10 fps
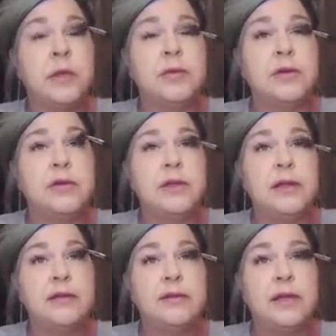But don't let
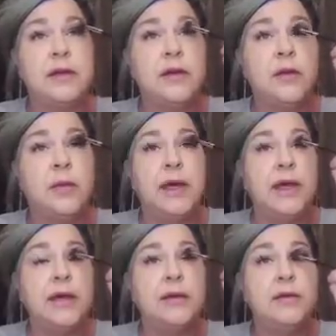that scare you
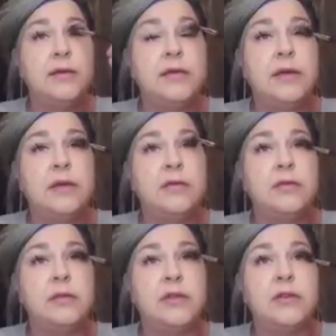away, you know,
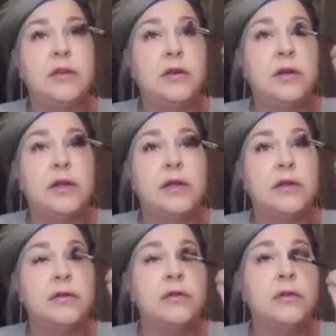from using dark
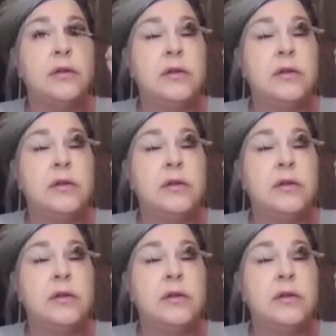colors.